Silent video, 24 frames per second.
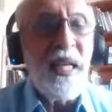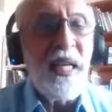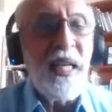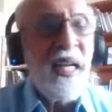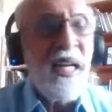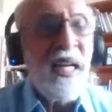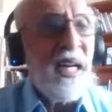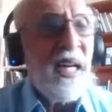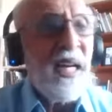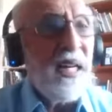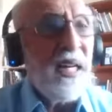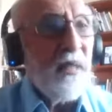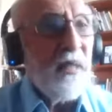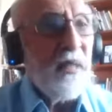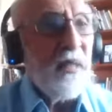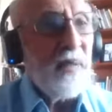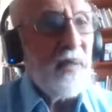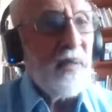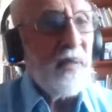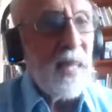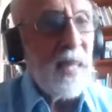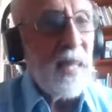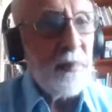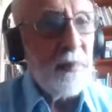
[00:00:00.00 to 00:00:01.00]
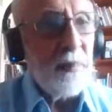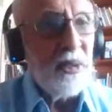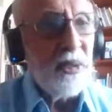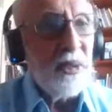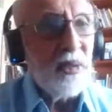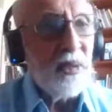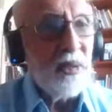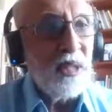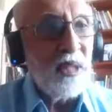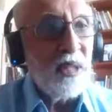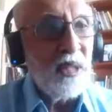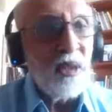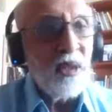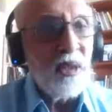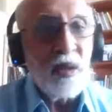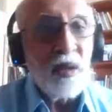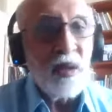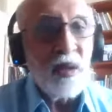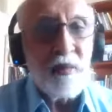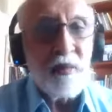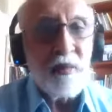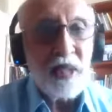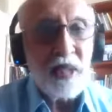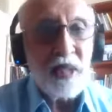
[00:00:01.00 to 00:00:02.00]
And if it happens when
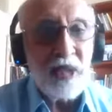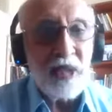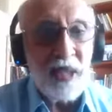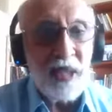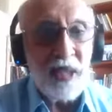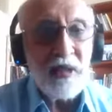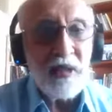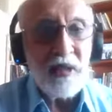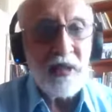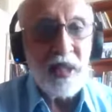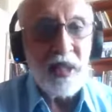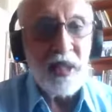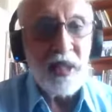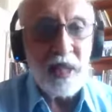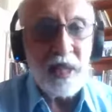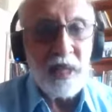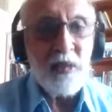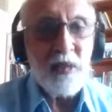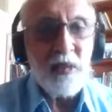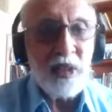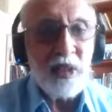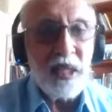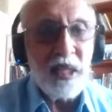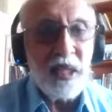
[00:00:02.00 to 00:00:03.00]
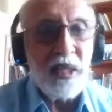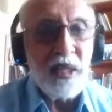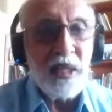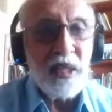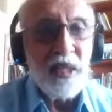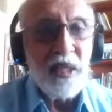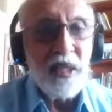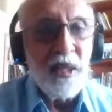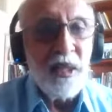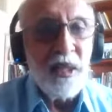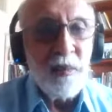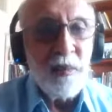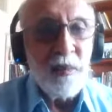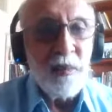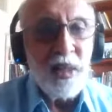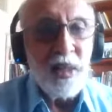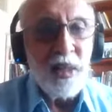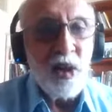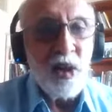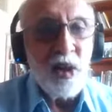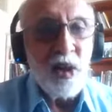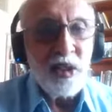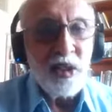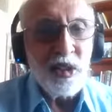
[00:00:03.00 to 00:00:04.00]
much later in life, so there my
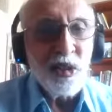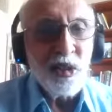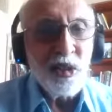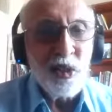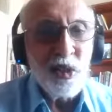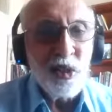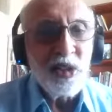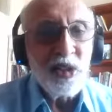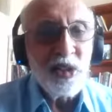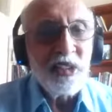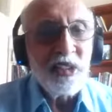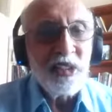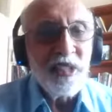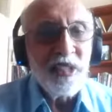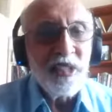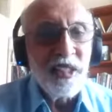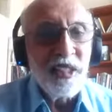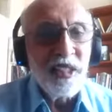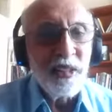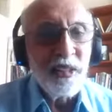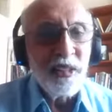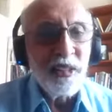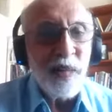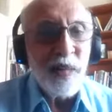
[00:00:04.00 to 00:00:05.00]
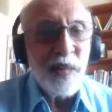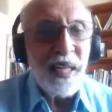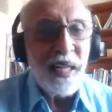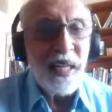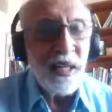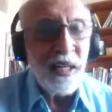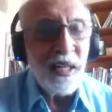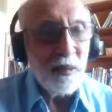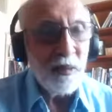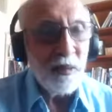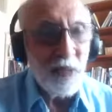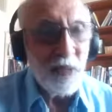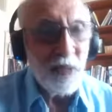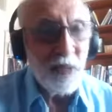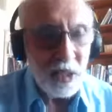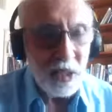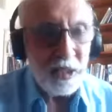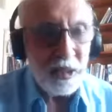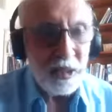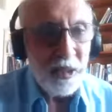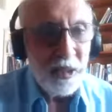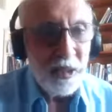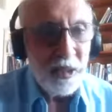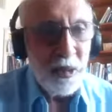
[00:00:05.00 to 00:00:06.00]
daughter knows, and while I have not
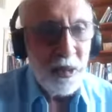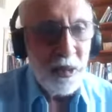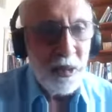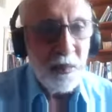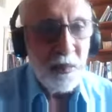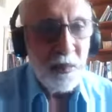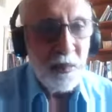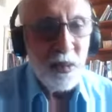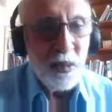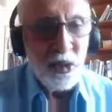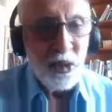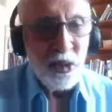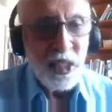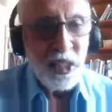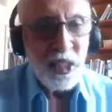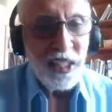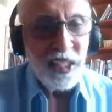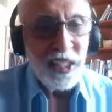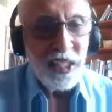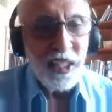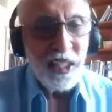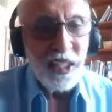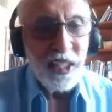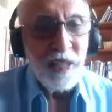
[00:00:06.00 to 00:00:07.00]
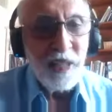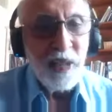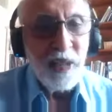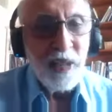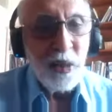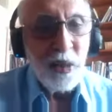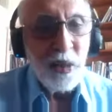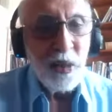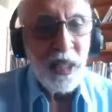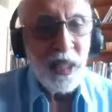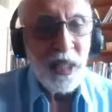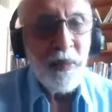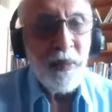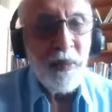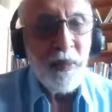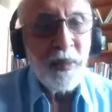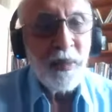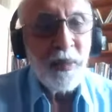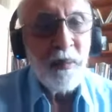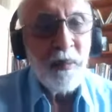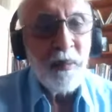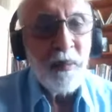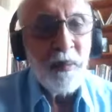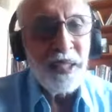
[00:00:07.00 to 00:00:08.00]
put together a living will,
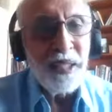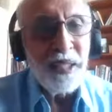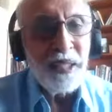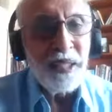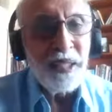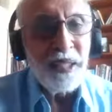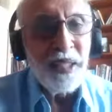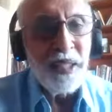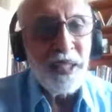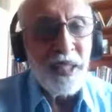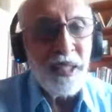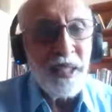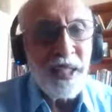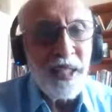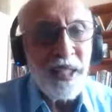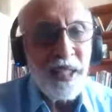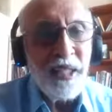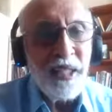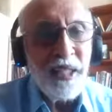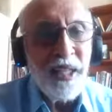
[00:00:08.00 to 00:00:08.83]
but really